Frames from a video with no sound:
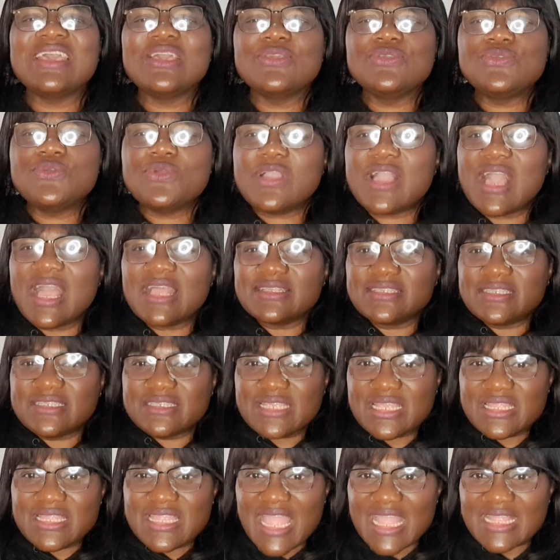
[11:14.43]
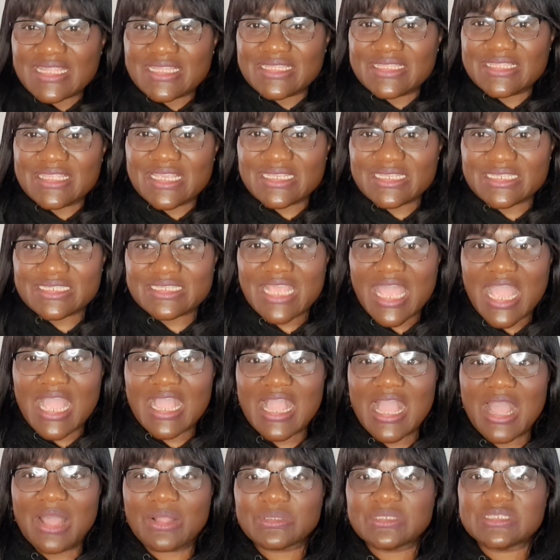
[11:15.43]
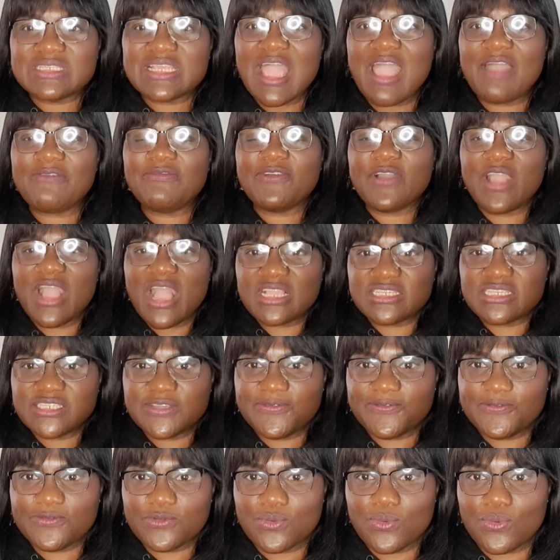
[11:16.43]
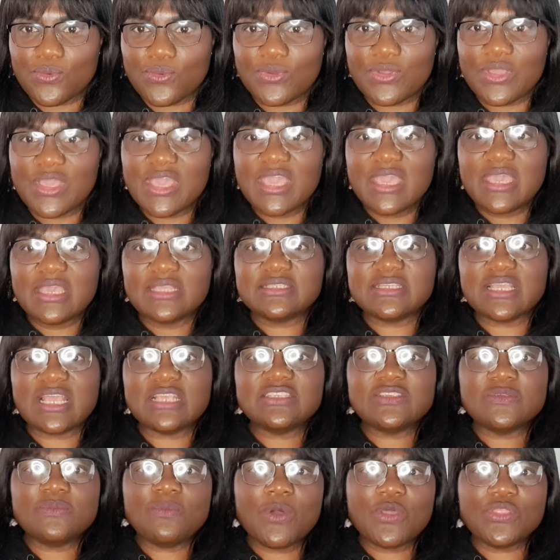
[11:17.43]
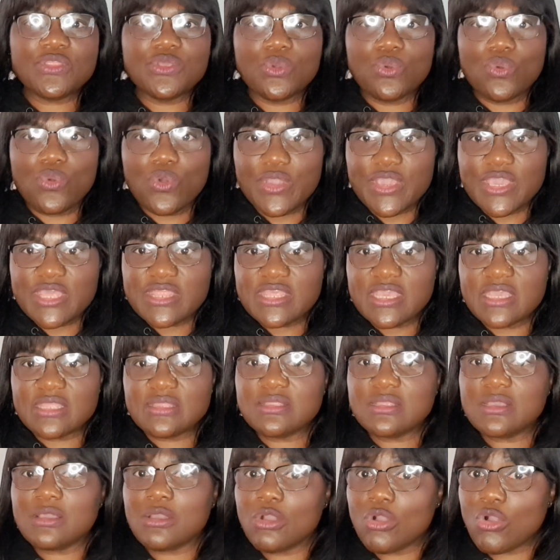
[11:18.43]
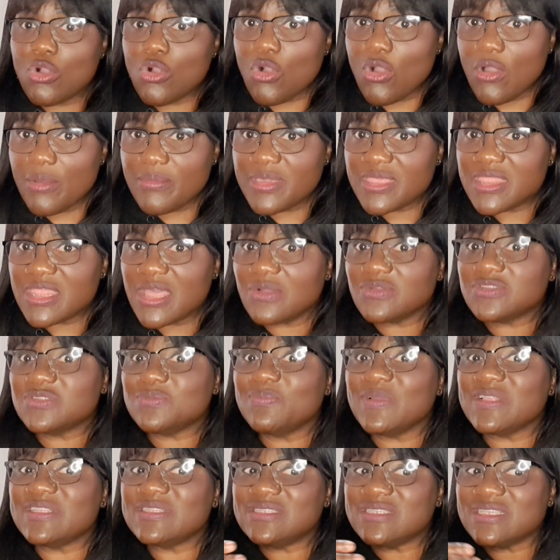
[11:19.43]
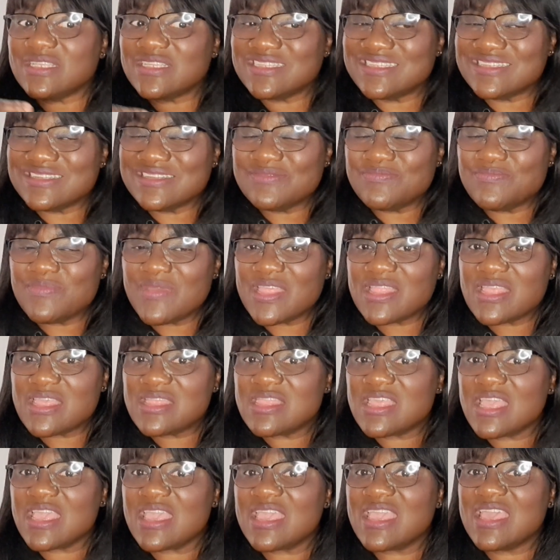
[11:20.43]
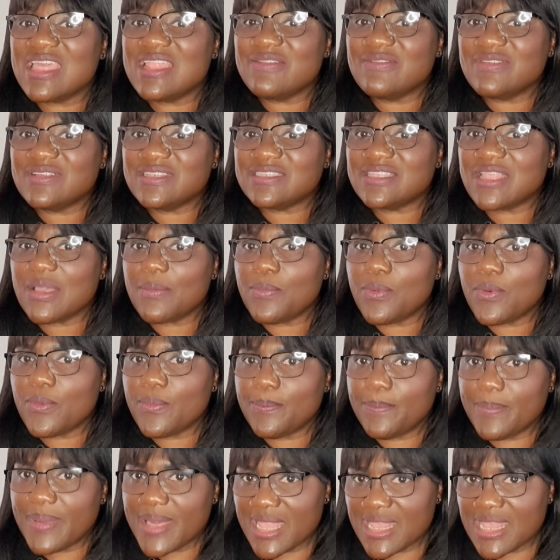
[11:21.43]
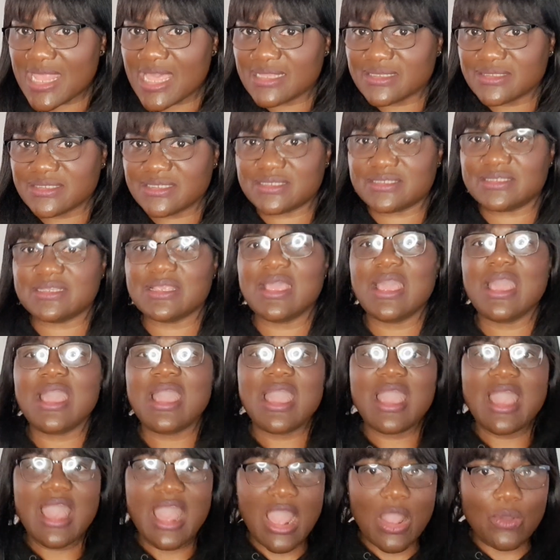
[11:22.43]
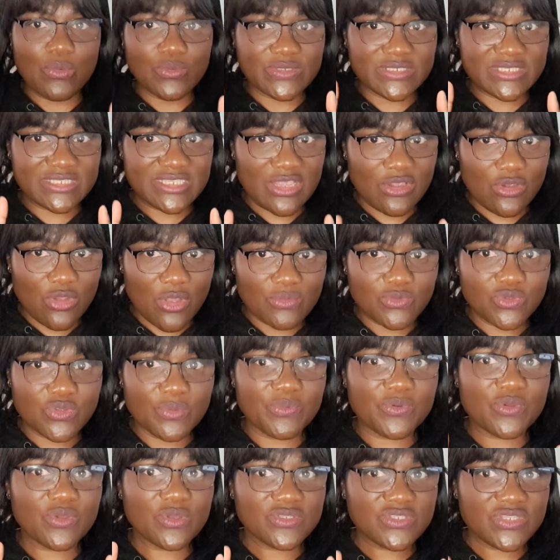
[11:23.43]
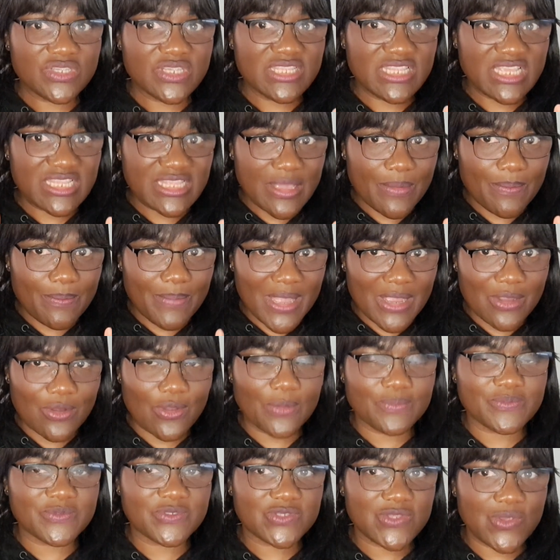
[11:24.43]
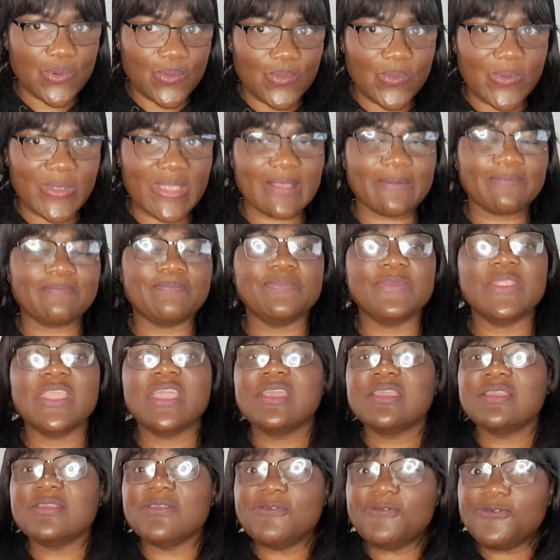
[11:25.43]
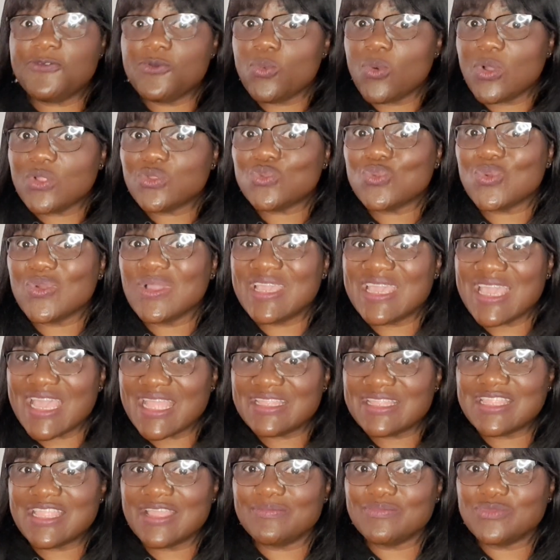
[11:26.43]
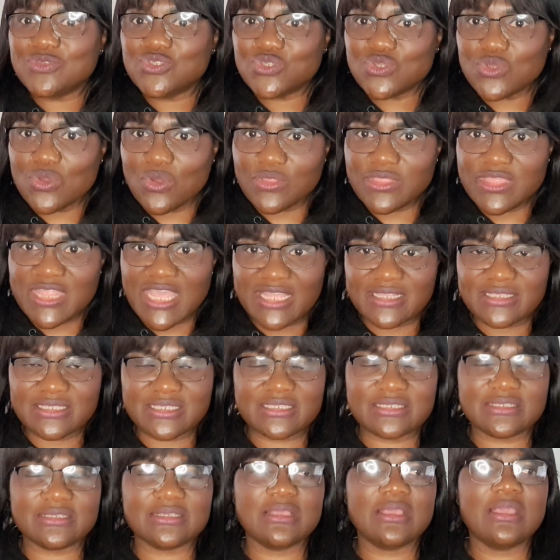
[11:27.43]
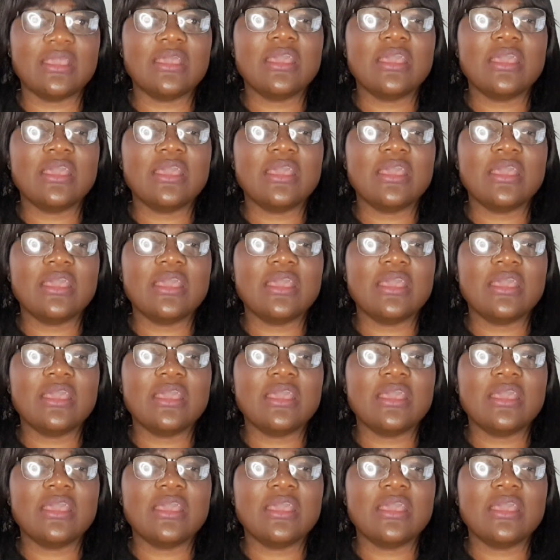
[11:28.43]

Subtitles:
You can see that this account have cash flow. It has money going in, coming out, but is remaining a reasonable balance. I will still come to, because you need a backup somewhere if you want to get them to your net.